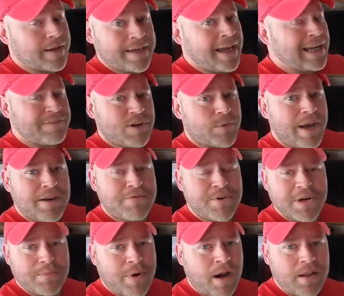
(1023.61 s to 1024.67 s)
Again, if you're waiting
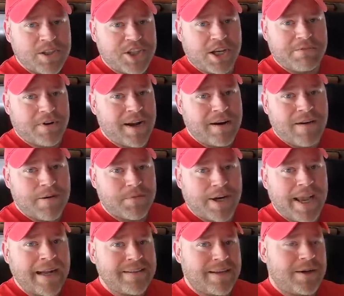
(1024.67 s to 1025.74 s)
for an apology for how I'm
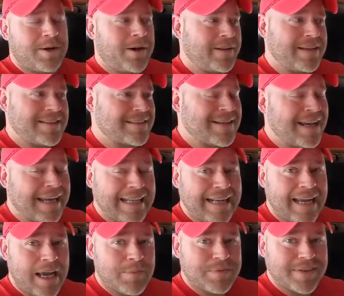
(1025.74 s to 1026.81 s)
reacting to all this, it's not going
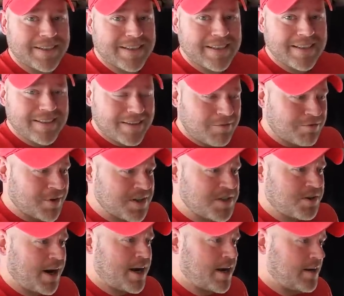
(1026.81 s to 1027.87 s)
to happen. I'm
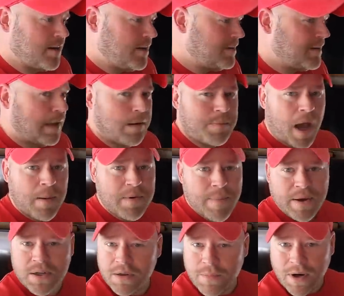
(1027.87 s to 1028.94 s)
frustrated. I'll be
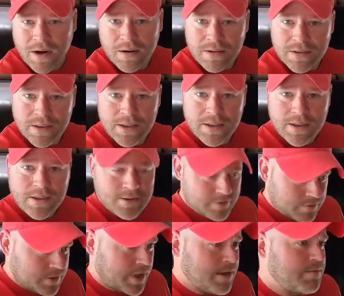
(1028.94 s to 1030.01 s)
better tomorrow.
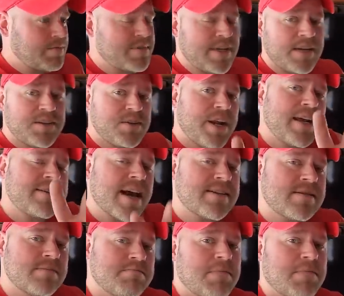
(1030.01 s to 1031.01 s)
Okay, see you in 2 days, guys.